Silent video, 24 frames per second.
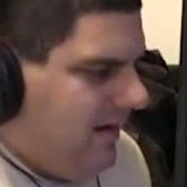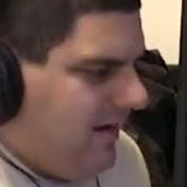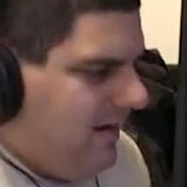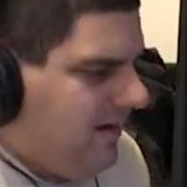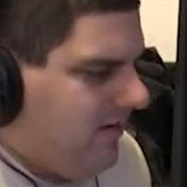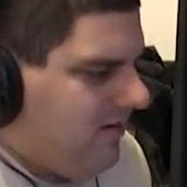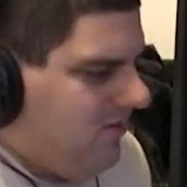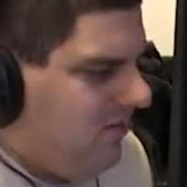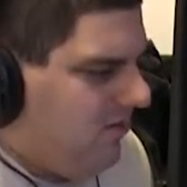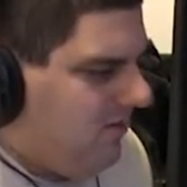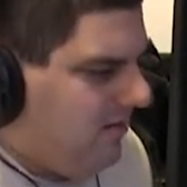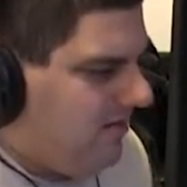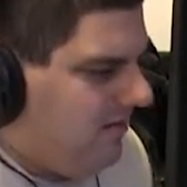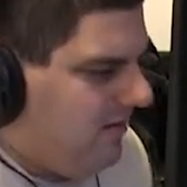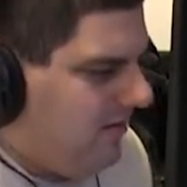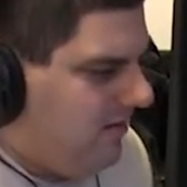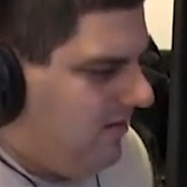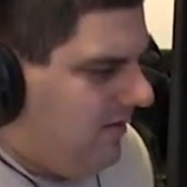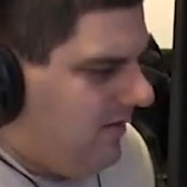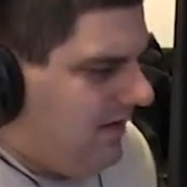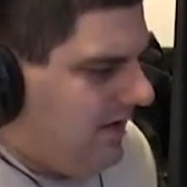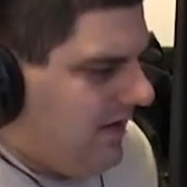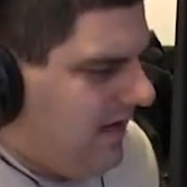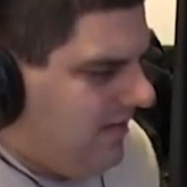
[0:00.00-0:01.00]
and of course, you
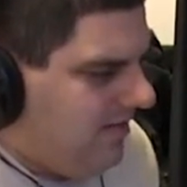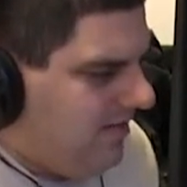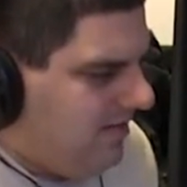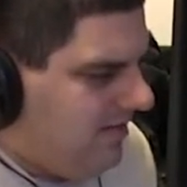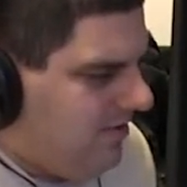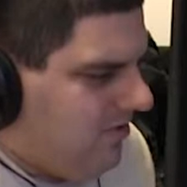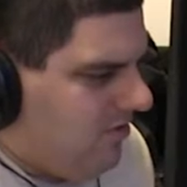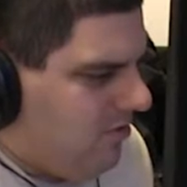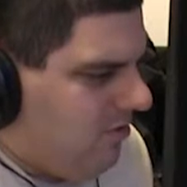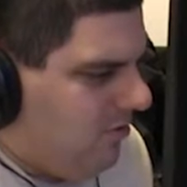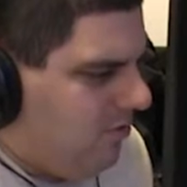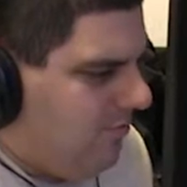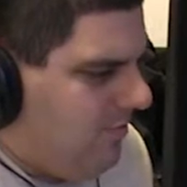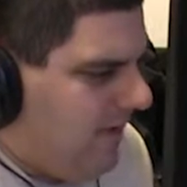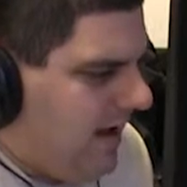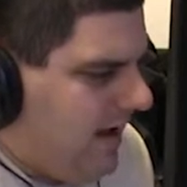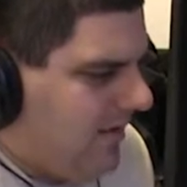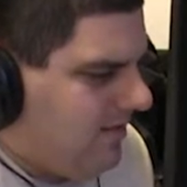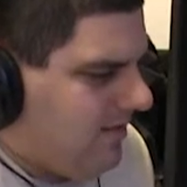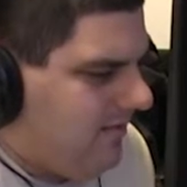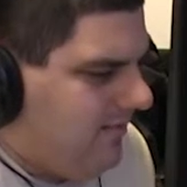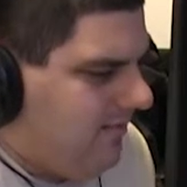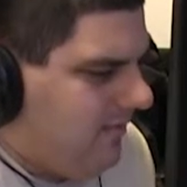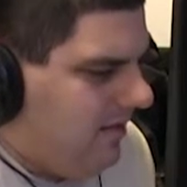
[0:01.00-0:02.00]
know, he got in the girls'
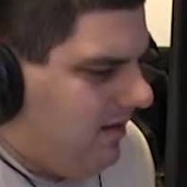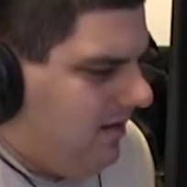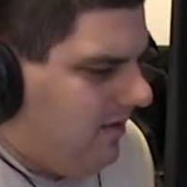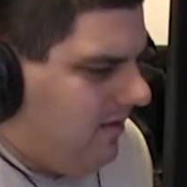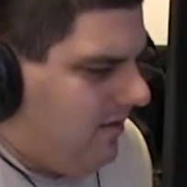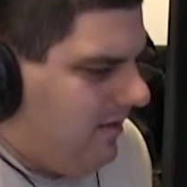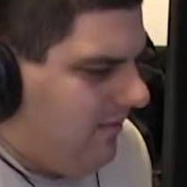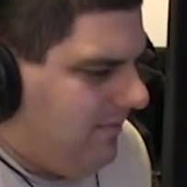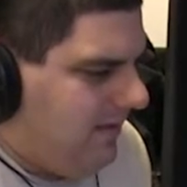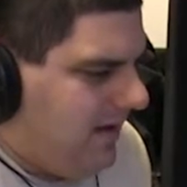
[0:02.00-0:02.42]
basketball.